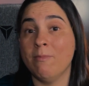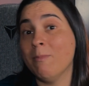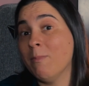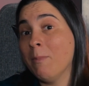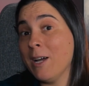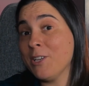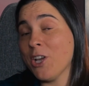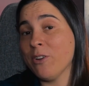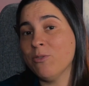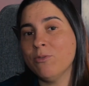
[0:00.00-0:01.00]
my
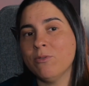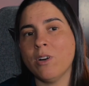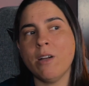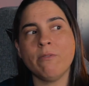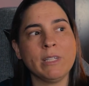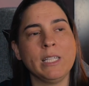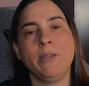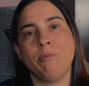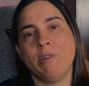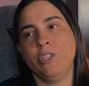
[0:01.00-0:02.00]
channel, I really
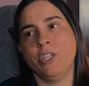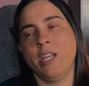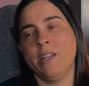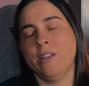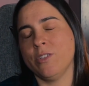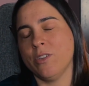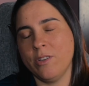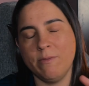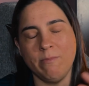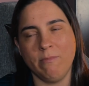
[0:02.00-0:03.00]
appreciate, and
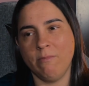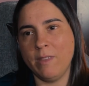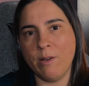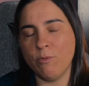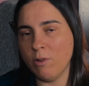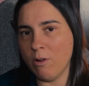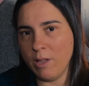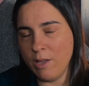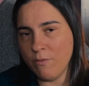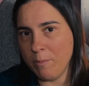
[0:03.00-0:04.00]
so that will not
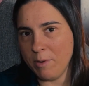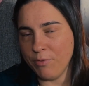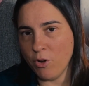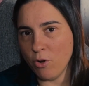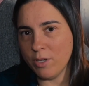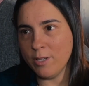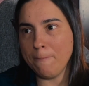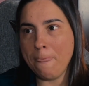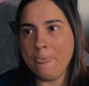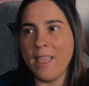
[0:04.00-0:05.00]
ever be forgotten.
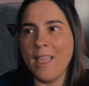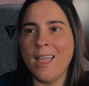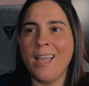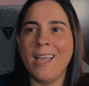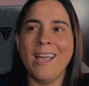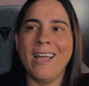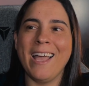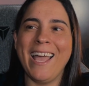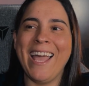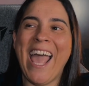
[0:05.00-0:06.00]

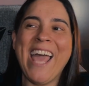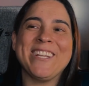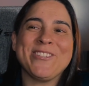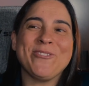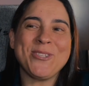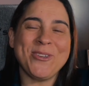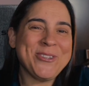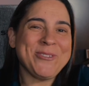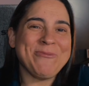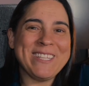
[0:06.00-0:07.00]
And it's also
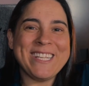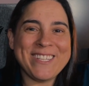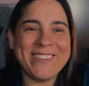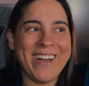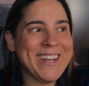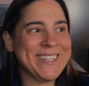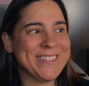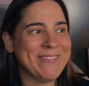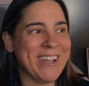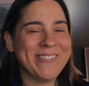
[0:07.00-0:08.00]
just really exciting to
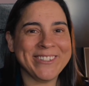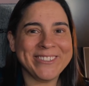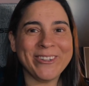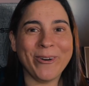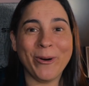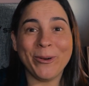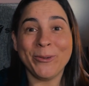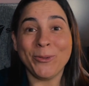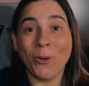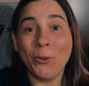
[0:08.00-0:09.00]
be able to
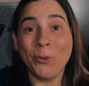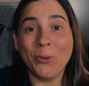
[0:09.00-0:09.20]
talk to